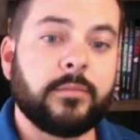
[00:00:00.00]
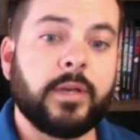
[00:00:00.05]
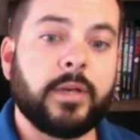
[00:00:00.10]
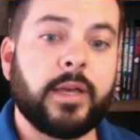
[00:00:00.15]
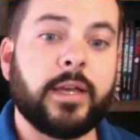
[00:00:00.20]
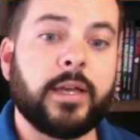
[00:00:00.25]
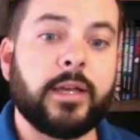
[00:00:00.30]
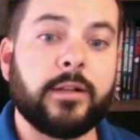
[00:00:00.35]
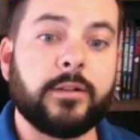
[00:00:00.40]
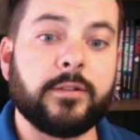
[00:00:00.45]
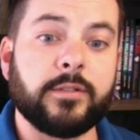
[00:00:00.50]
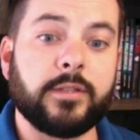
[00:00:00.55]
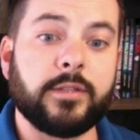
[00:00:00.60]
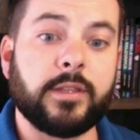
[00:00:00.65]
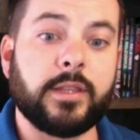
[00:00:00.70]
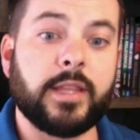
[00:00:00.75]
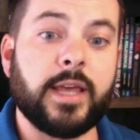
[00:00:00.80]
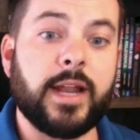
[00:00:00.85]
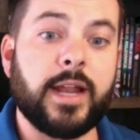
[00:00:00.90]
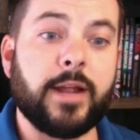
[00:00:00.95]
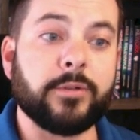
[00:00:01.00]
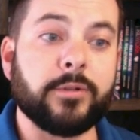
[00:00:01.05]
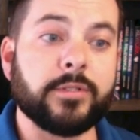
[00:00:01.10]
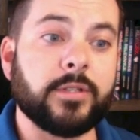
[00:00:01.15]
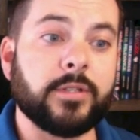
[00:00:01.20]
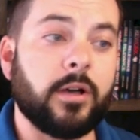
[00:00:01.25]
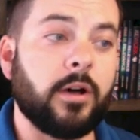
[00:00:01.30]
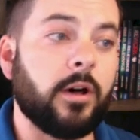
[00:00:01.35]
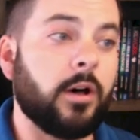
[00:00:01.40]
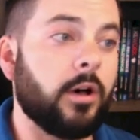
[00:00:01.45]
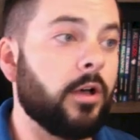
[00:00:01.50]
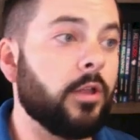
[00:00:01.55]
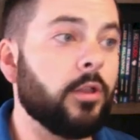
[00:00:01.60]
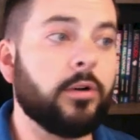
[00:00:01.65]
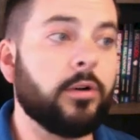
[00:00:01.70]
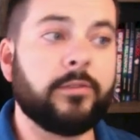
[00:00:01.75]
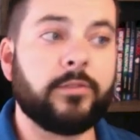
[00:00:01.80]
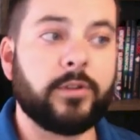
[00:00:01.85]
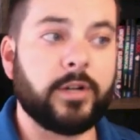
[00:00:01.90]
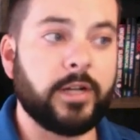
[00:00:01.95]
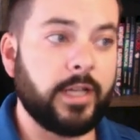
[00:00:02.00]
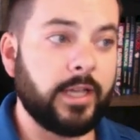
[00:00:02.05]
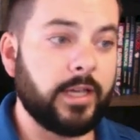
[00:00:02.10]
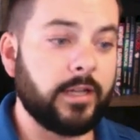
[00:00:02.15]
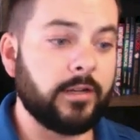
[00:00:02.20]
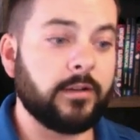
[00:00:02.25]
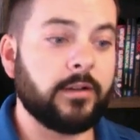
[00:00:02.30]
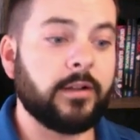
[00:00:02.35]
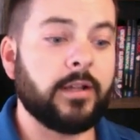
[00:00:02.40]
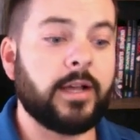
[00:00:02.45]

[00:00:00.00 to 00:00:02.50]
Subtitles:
And then I was all over again.